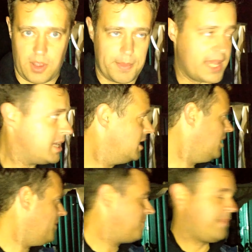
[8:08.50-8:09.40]
at me.
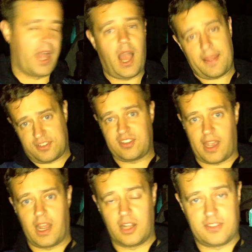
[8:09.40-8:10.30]
I have to
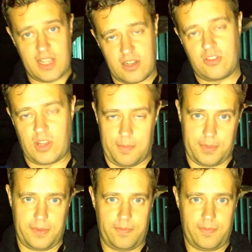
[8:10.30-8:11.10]
say, I did jump.